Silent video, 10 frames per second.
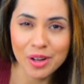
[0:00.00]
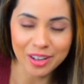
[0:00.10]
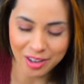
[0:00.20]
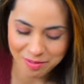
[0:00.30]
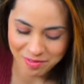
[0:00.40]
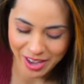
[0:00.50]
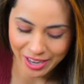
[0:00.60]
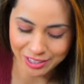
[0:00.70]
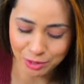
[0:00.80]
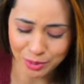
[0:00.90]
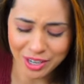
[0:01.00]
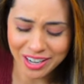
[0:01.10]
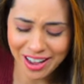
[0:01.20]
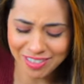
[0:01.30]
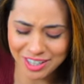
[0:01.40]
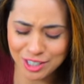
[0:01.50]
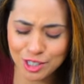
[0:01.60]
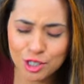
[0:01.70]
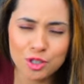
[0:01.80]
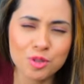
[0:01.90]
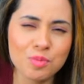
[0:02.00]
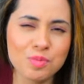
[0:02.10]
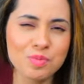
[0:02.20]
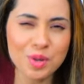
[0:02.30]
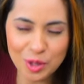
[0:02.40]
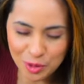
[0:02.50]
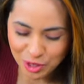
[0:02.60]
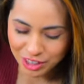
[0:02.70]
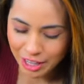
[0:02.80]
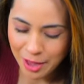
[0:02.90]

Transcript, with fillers: well combined. We're gonna get this smooth,